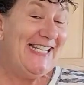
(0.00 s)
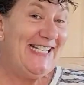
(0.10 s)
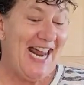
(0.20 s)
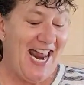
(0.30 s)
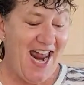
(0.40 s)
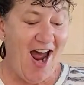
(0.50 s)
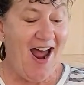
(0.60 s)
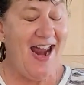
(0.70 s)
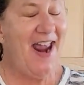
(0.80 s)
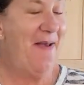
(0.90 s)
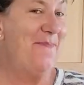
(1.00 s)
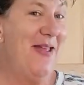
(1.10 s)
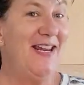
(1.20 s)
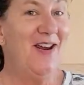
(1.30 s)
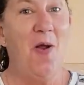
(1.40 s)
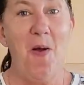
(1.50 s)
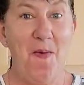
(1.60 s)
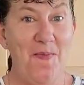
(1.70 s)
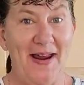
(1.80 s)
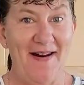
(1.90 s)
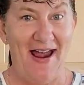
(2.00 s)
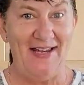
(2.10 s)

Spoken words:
Today I am making homemade